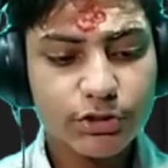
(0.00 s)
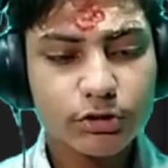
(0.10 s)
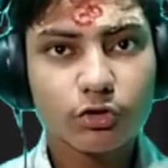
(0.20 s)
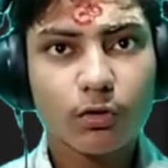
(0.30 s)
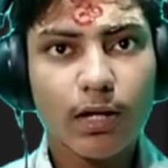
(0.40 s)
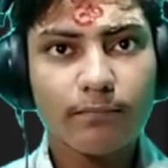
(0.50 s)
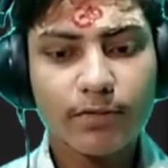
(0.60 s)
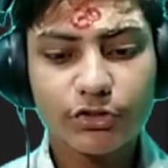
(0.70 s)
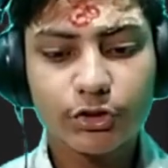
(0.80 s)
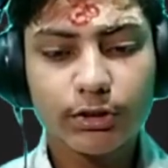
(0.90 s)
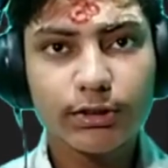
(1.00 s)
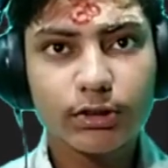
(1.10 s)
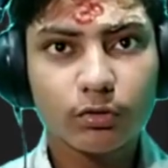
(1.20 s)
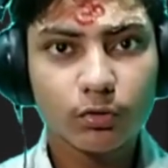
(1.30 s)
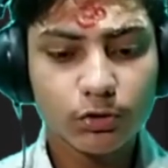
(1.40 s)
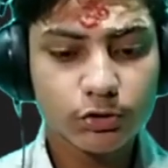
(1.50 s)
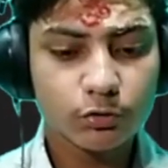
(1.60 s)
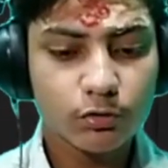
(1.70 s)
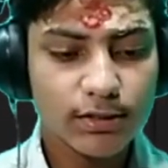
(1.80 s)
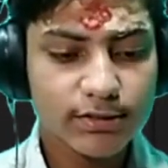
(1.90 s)
So msg is equals to
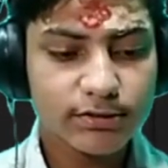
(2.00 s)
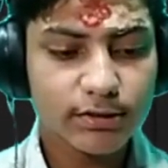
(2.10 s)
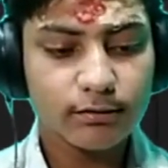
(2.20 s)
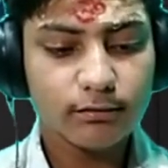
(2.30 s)
listen.